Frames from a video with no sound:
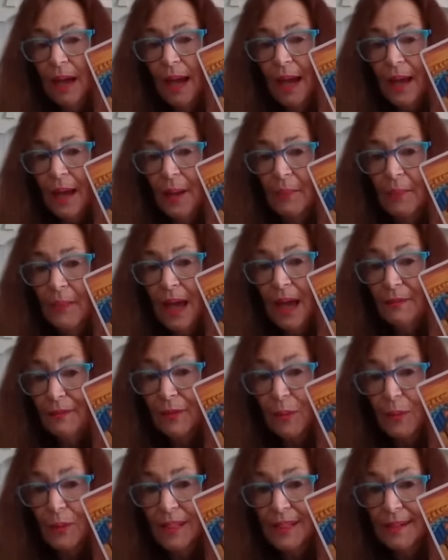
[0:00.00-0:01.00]

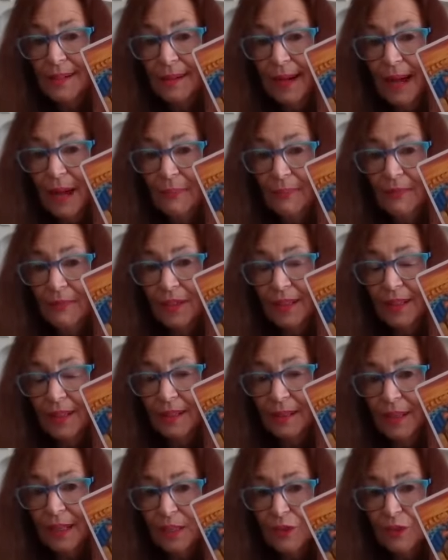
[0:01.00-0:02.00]
affluence and comfort,
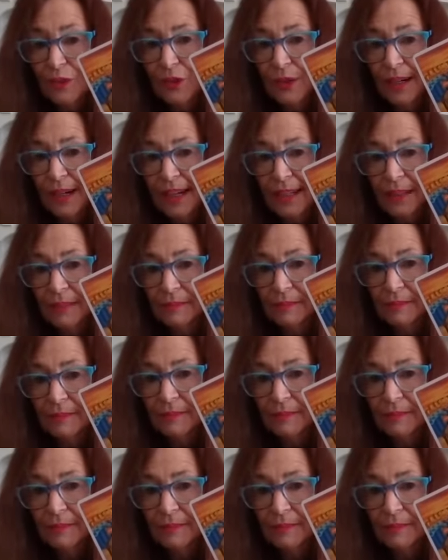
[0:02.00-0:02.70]
literally.